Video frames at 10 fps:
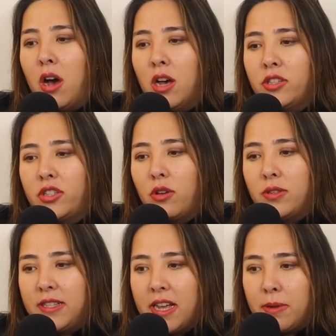are so
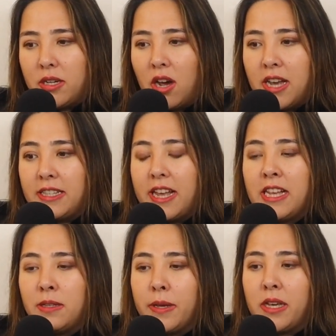stigmatized
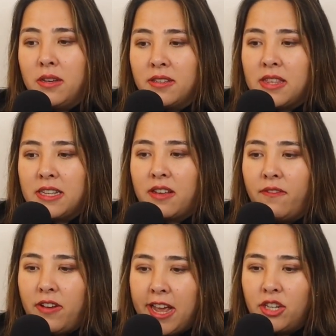is because of this
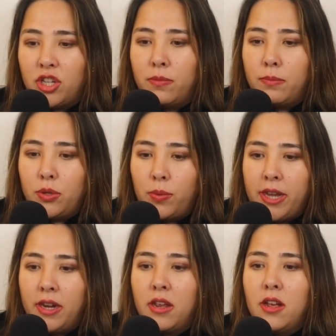conflation
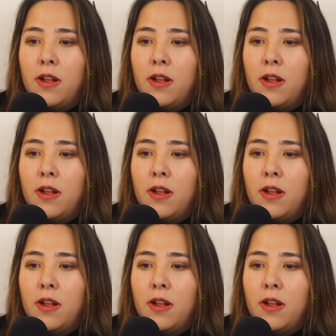between